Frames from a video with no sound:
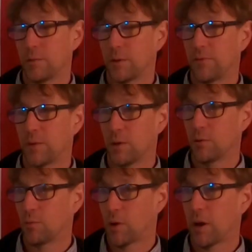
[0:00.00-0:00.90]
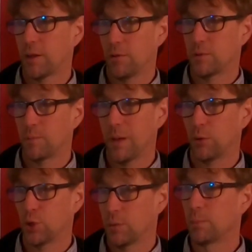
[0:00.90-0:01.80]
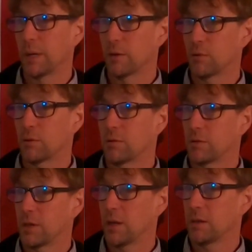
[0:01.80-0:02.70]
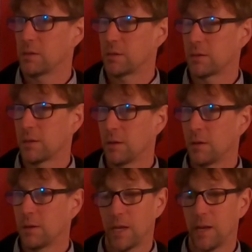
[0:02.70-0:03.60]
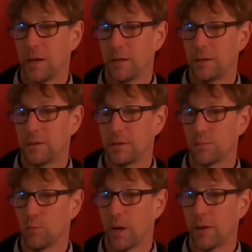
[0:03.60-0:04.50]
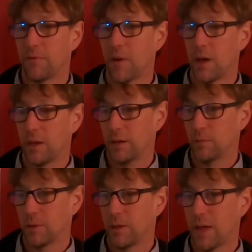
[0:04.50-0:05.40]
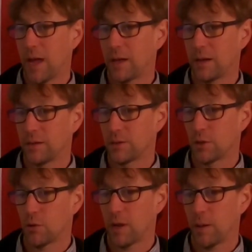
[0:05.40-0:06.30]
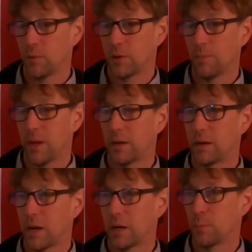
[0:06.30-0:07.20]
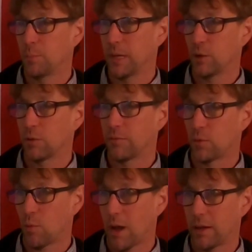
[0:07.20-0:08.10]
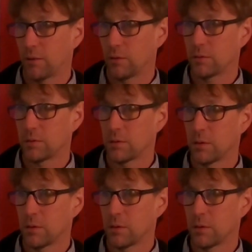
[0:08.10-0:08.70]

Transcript: a few where I use Belgian beer yeast. And what I find with that is you're able to make kind of beer varietals